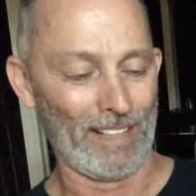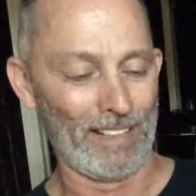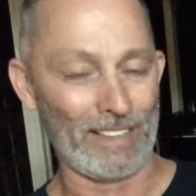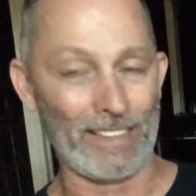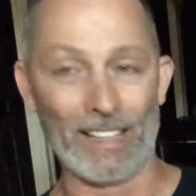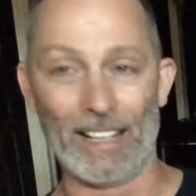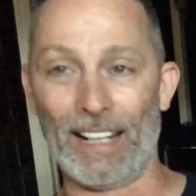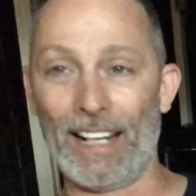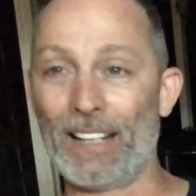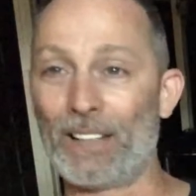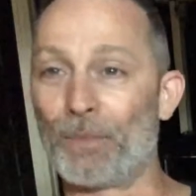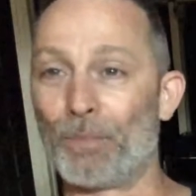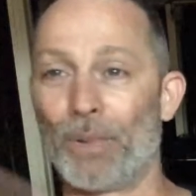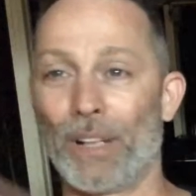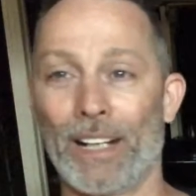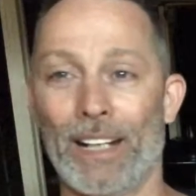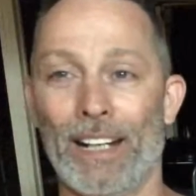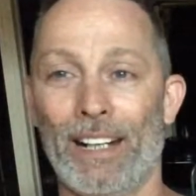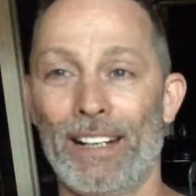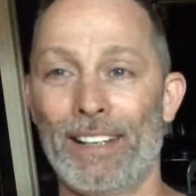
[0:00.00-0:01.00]
she doesn't have to
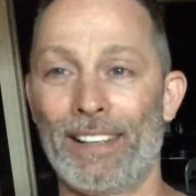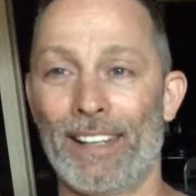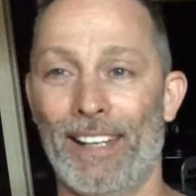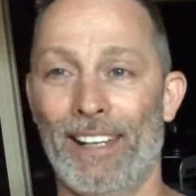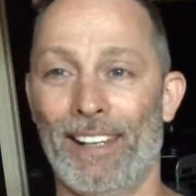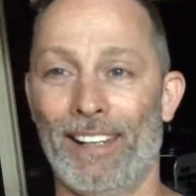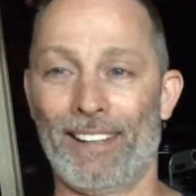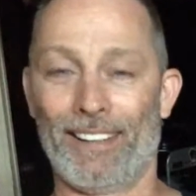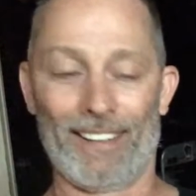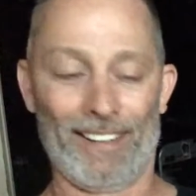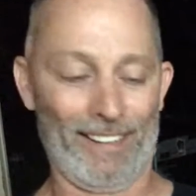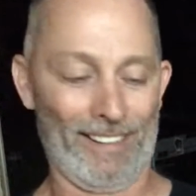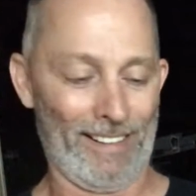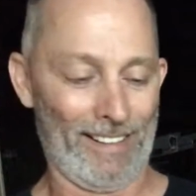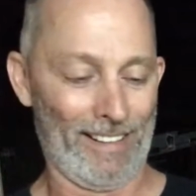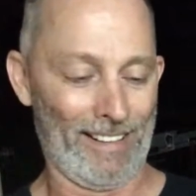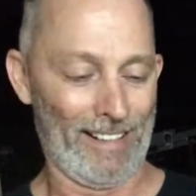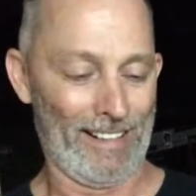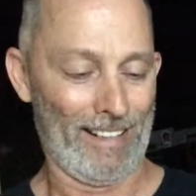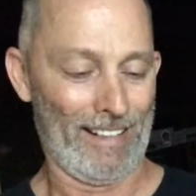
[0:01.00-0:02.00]
bring anything
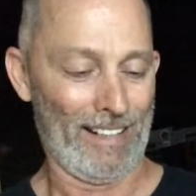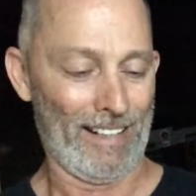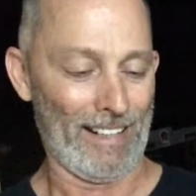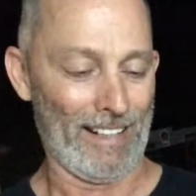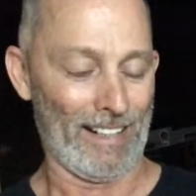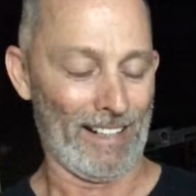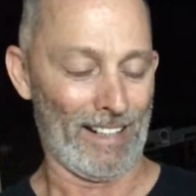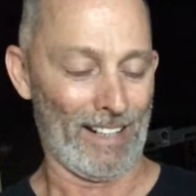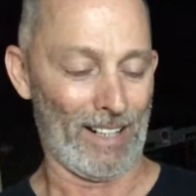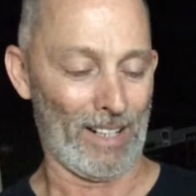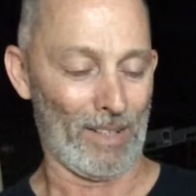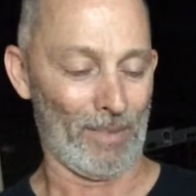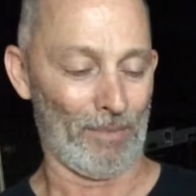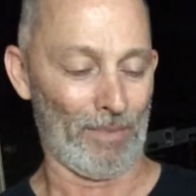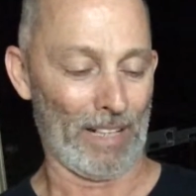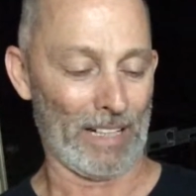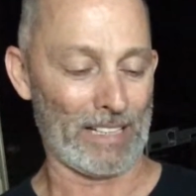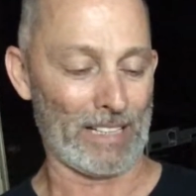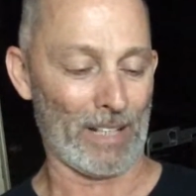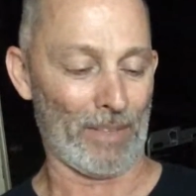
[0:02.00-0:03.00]

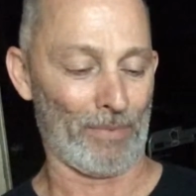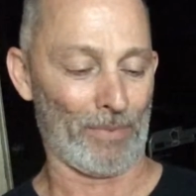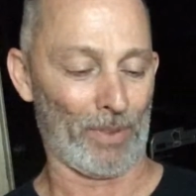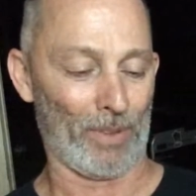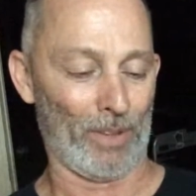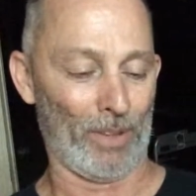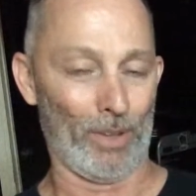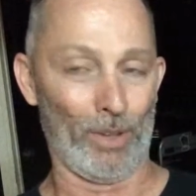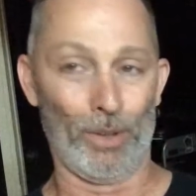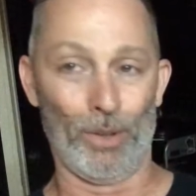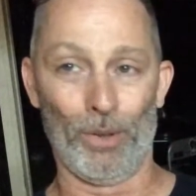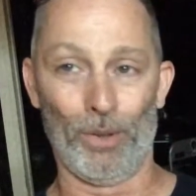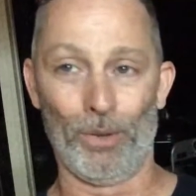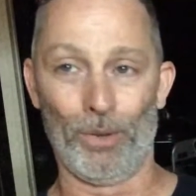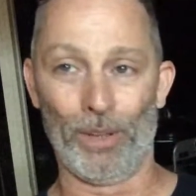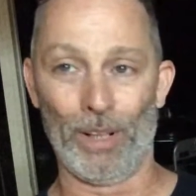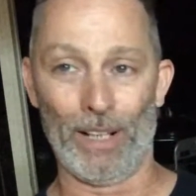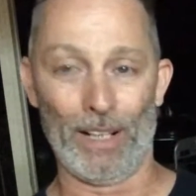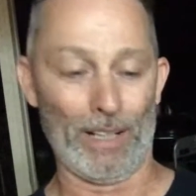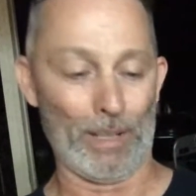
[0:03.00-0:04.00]
except for
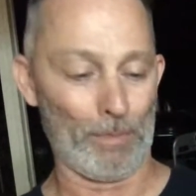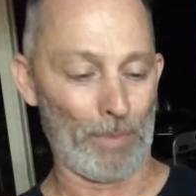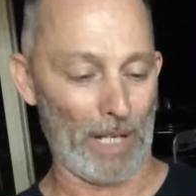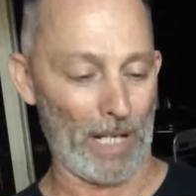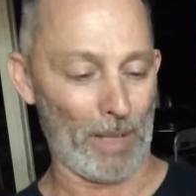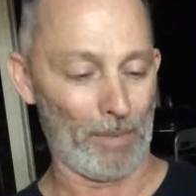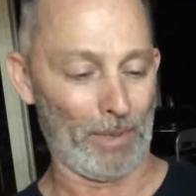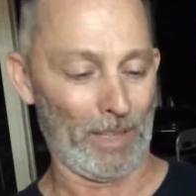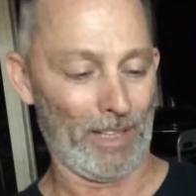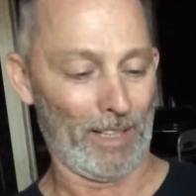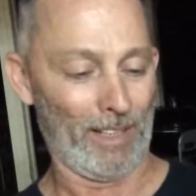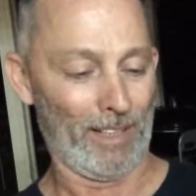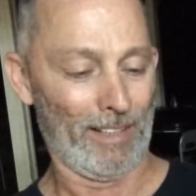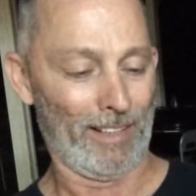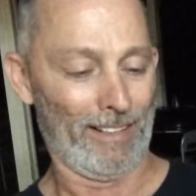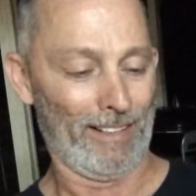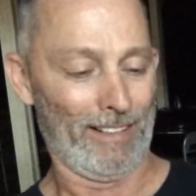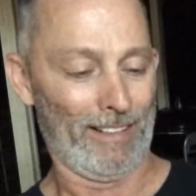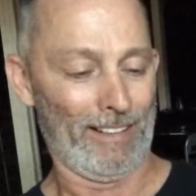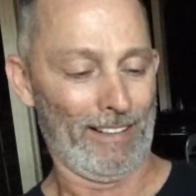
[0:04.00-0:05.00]
you and the baby.
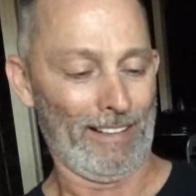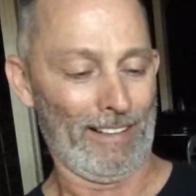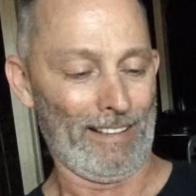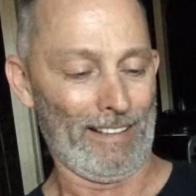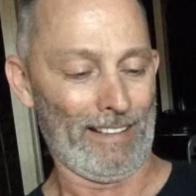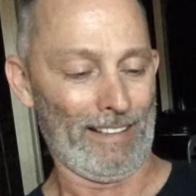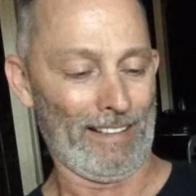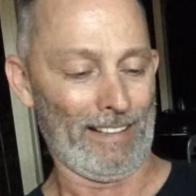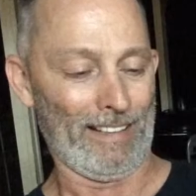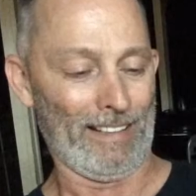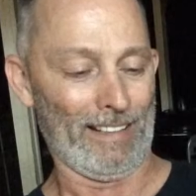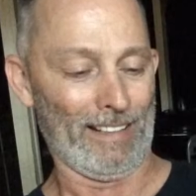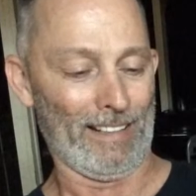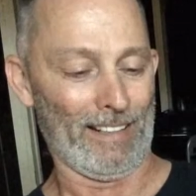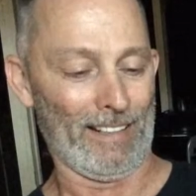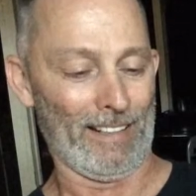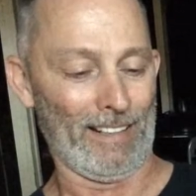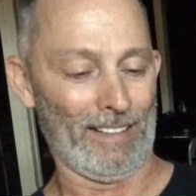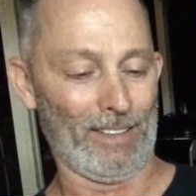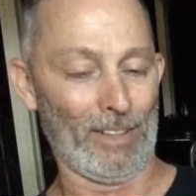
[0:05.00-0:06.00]
And
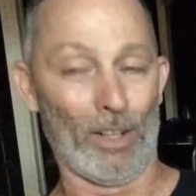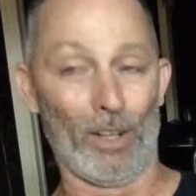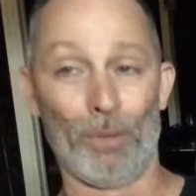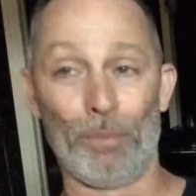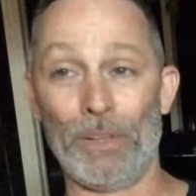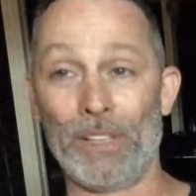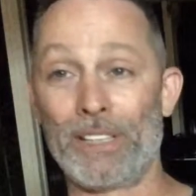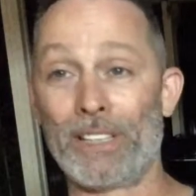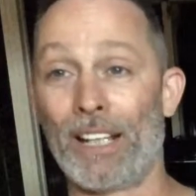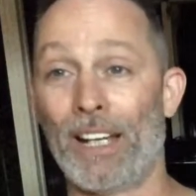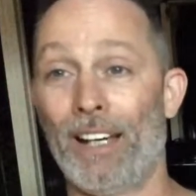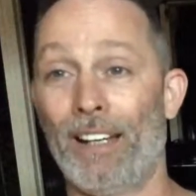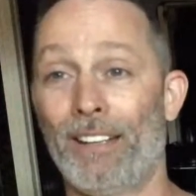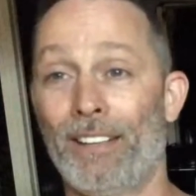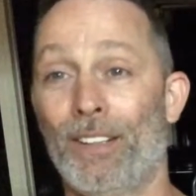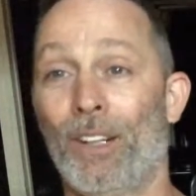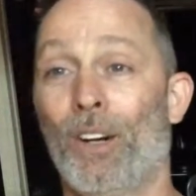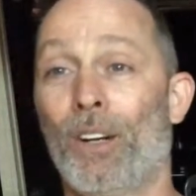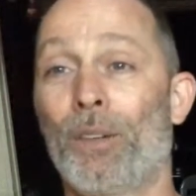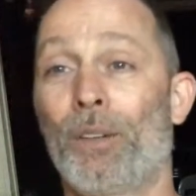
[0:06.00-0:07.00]
y'all be set.
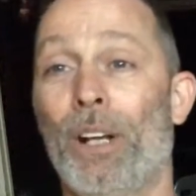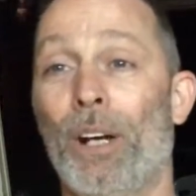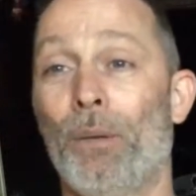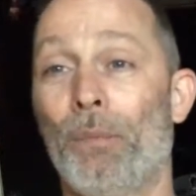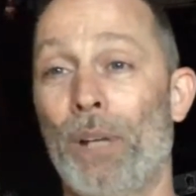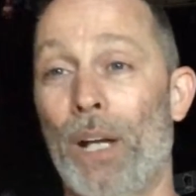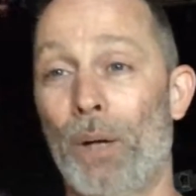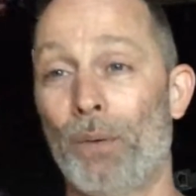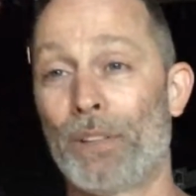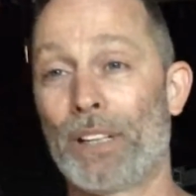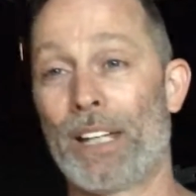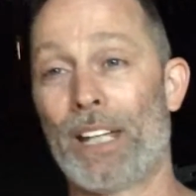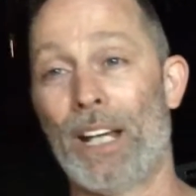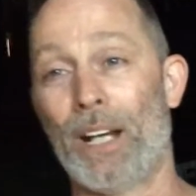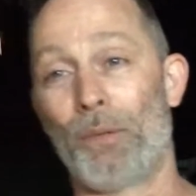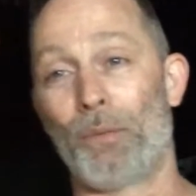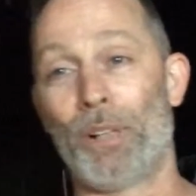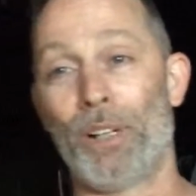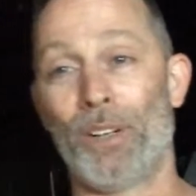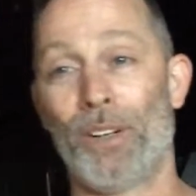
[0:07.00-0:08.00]
Y'all can help me out with the
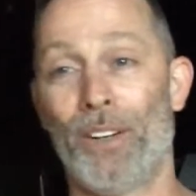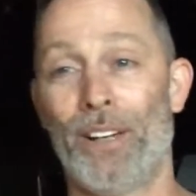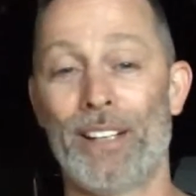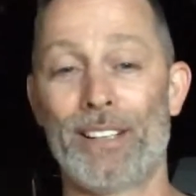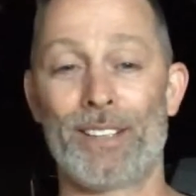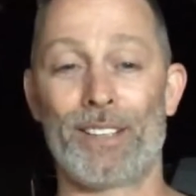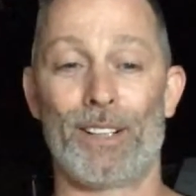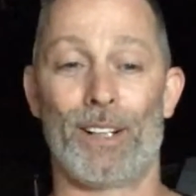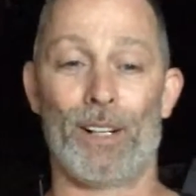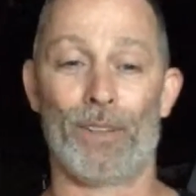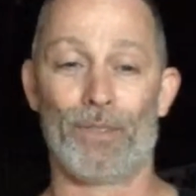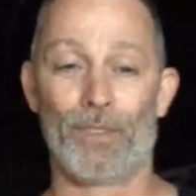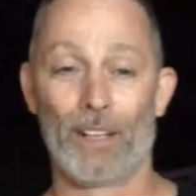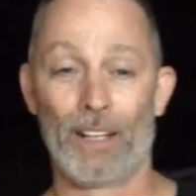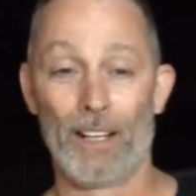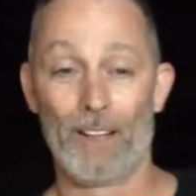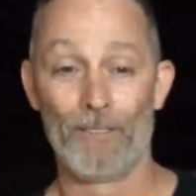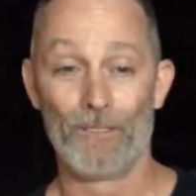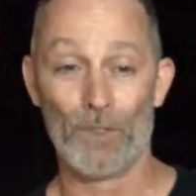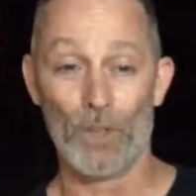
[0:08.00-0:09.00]
camera and all that stuff.
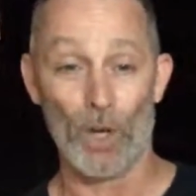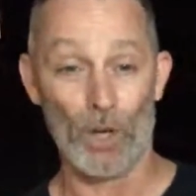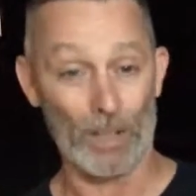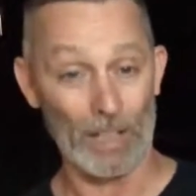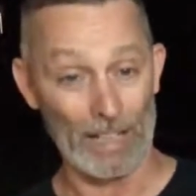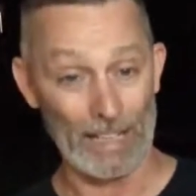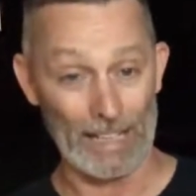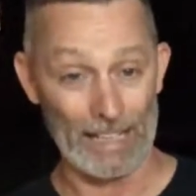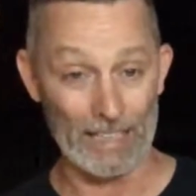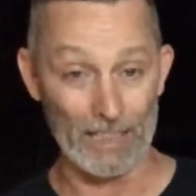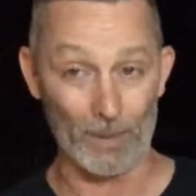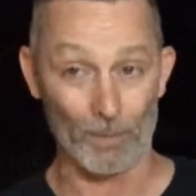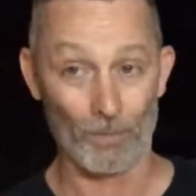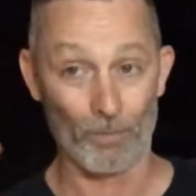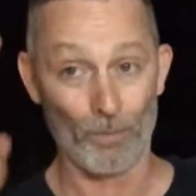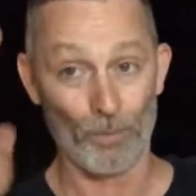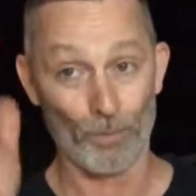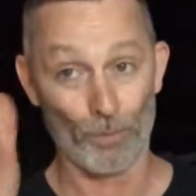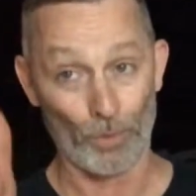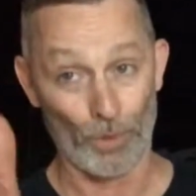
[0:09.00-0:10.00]
Y'all can eat
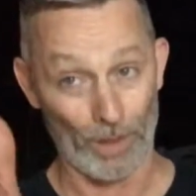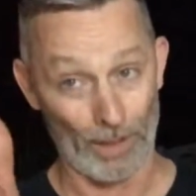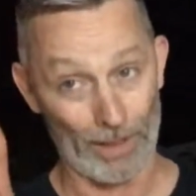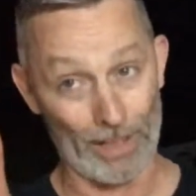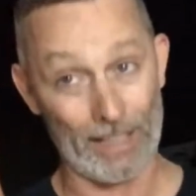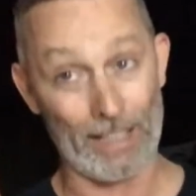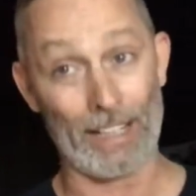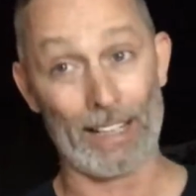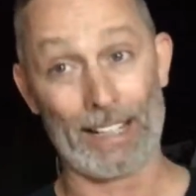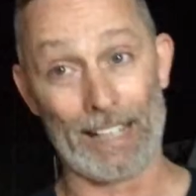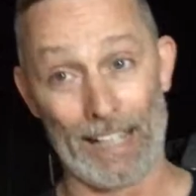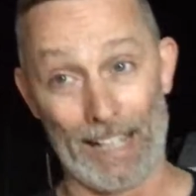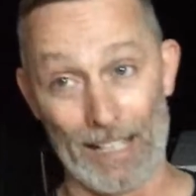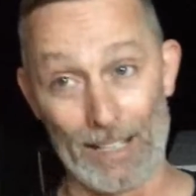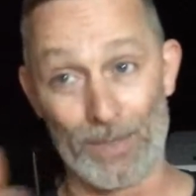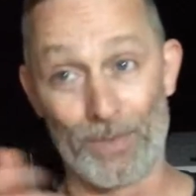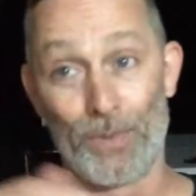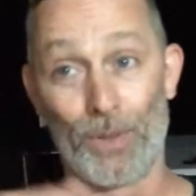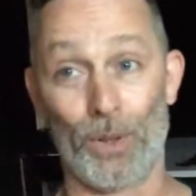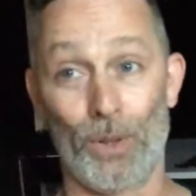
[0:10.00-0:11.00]
some really
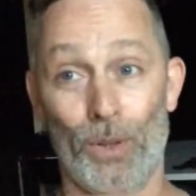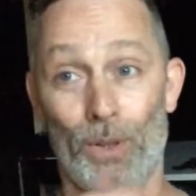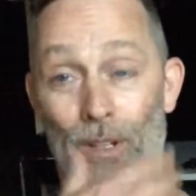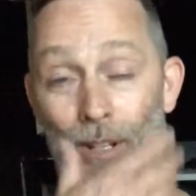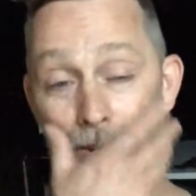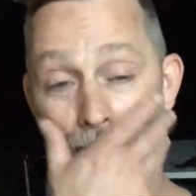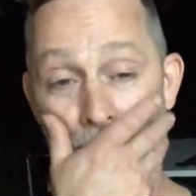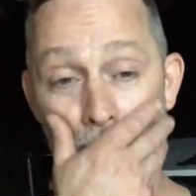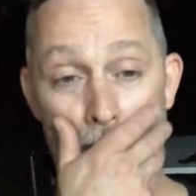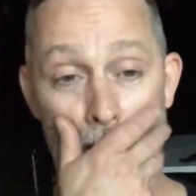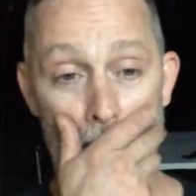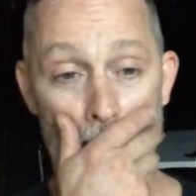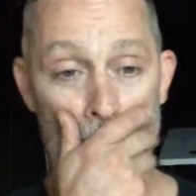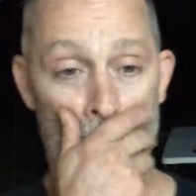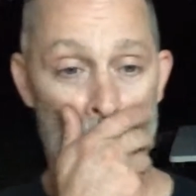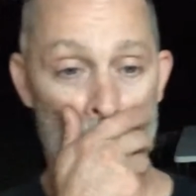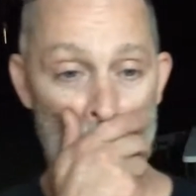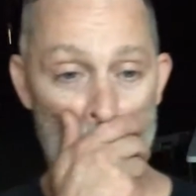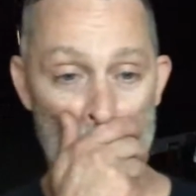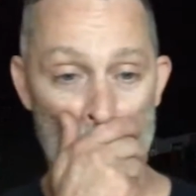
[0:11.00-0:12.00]
kick-ass food.
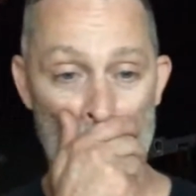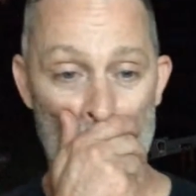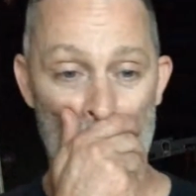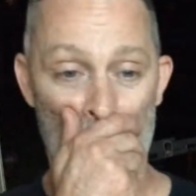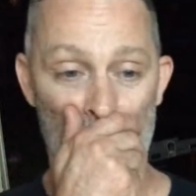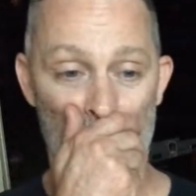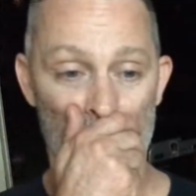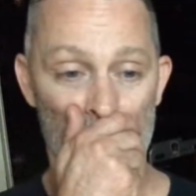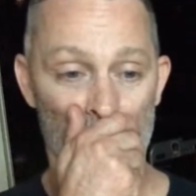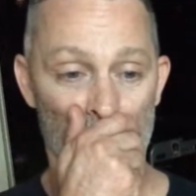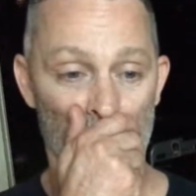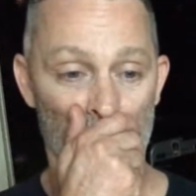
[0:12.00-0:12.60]
Was